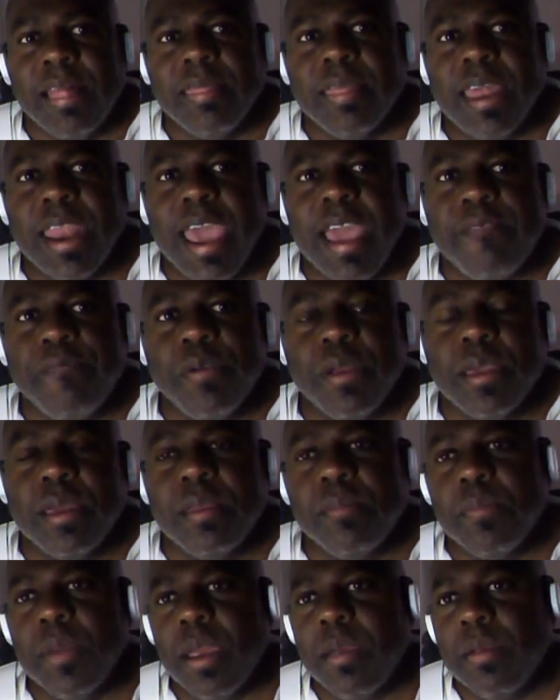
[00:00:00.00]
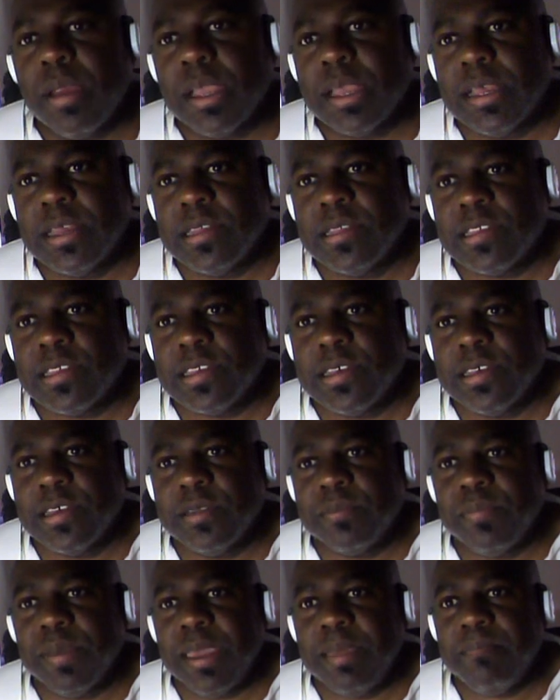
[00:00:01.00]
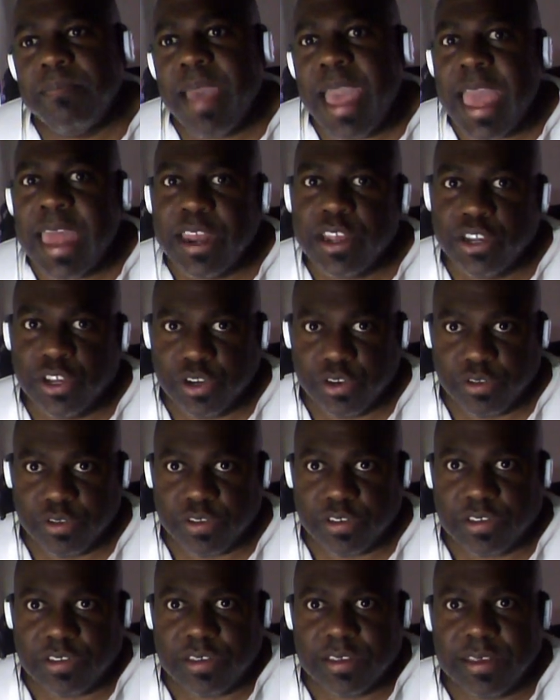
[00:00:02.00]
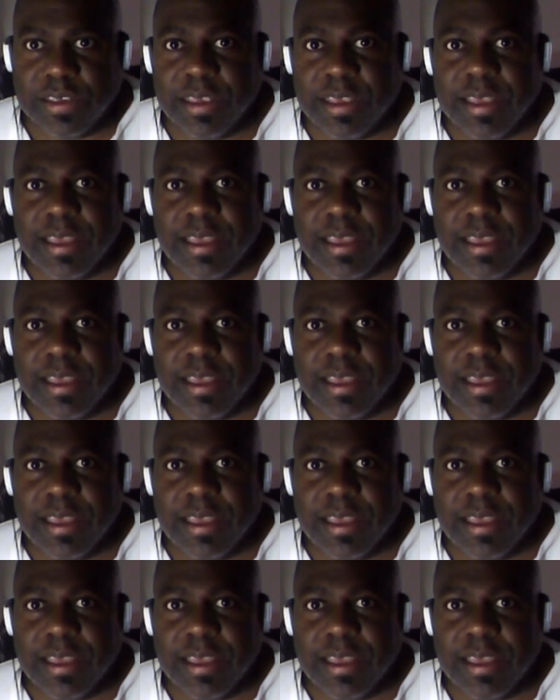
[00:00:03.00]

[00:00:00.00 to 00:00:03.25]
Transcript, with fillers: that African Americans could be managers